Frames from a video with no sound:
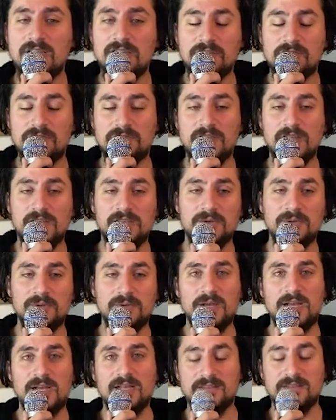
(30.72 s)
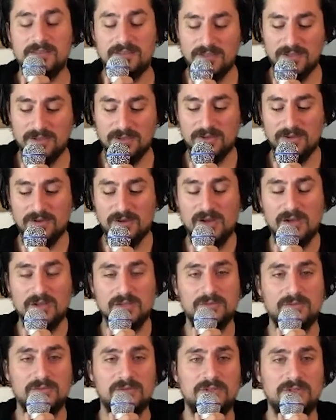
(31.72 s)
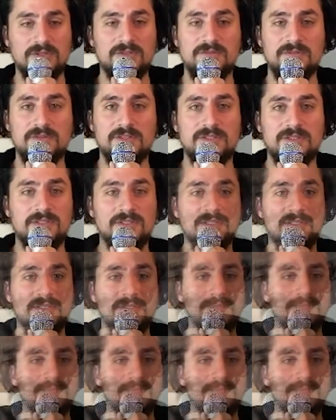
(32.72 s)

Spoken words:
Fellow at the Oxford University.